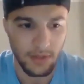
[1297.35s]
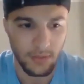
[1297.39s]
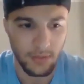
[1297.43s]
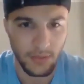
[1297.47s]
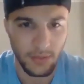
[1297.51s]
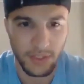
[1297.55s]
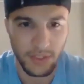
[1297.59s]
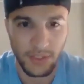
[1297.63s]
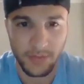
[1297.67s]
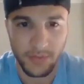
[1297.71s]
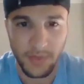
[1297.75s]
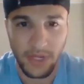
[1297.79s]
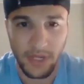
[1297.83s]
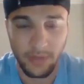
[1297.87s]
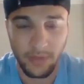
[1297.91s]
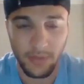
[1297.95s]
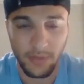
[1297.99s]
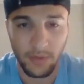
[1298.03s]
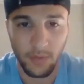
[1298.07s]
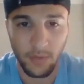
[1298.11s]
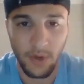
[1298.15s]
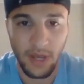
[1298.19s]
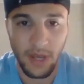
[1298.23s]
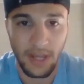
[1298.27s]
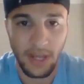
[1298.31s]
which is probably
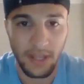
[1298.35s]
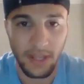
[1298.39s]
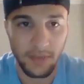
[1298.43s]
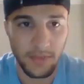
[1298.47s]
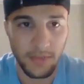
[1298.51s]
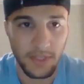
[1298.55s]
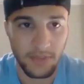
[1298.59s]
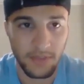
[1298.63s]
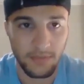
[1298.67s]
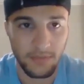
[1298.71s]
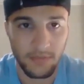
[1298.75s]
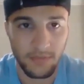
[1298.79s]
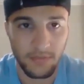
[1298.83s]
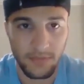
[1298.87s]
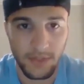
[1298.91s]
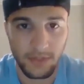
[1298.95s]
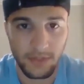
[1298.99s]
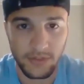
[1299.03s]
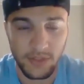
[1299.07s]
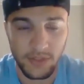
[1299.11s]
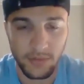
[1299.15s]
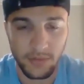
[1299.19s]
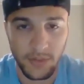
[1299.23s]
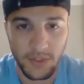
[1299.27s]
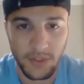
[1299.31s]
why I mean they're
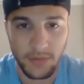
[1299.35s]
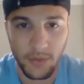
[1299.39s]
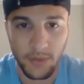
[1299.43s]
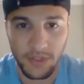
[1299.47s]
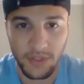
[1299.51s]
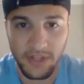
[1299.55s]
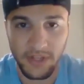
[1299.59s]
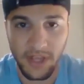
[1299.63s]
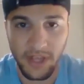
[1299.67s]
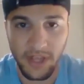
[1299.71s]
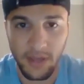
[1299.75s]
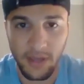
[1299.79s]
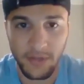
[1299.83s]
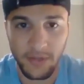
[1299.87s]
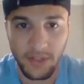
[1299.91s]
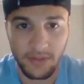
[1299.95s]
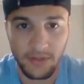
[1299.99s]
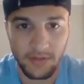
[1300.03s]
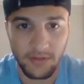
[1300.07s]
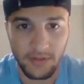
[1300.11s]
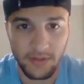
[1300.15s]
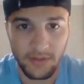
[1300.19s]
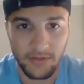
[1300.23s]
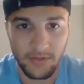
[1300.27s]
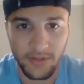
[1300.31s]
so much more dominant.
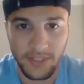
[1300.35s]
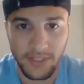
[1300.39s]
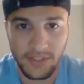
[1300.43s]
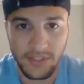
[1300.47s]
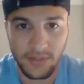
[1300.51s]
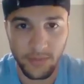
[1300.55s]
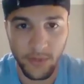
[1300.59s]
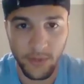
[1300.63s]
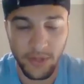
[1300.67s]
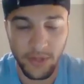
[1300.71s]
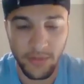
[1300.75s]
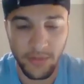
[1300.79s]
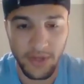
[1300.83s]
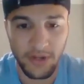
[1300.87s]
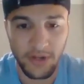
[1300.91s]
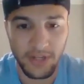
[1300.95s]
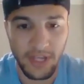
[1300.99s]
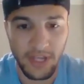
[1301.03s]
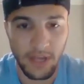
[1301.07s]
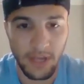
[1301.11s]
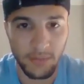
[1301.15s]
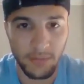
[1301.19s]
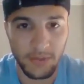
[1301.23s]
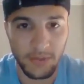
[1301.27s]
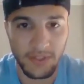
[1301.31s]
The way better
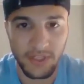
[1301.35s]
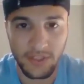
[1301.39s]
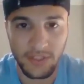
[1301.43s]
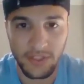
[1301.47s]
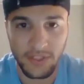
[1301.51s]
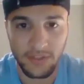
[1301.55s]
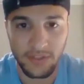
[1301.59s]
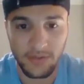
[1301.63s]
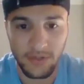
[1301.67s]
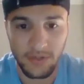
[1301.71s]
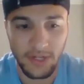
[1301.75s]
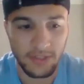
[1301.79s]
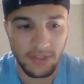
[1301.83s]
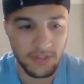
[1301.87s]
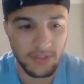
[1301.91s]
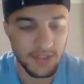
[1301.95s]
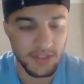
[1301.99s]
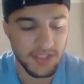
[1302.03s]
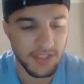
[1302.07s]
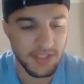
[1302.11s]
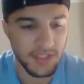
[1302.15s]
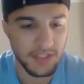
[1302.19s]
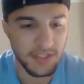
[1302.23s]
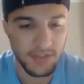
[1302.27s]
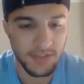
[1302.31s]
competition throughout the
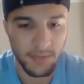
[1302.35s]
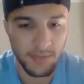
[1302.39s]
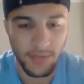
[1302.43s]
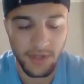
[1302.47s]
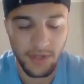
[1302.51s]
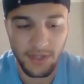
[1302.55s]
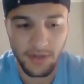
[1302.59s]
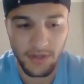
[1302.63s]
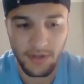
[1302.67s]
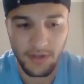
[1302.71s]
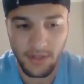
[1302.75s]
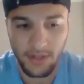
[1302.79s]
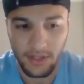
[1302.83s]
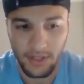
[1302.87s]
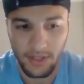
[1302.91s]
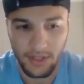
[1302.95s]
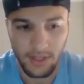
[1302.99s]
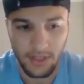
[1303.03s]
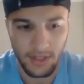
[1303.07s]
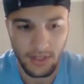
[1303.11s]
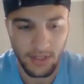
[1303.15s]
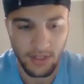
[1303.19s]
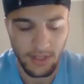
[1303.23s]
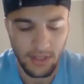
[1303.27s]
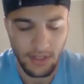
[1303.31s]
season, but
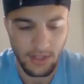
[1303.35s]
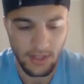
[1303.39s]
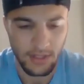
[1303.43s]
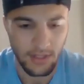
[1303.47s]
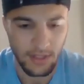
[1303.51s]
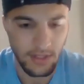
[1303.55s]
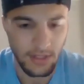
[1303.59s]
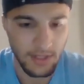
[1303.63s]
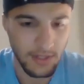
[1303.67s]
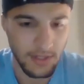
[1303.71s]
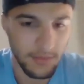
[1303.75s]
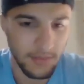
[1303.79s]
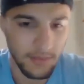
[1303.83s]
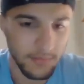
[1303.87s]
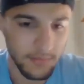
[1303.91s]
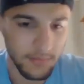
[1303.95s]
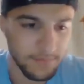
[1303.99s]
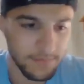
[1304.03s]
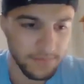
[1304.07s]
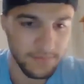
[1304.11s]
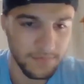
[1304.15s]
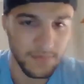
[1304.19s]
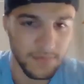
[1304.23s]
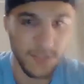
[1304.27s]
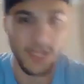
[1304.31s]
um,
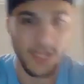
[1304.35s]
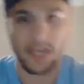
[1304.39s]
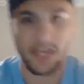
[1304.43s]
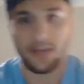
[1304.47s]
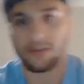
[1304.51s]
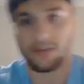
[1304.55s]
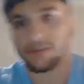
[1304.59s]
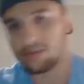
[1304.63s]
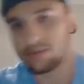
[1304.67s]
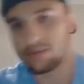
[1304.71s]
yeah,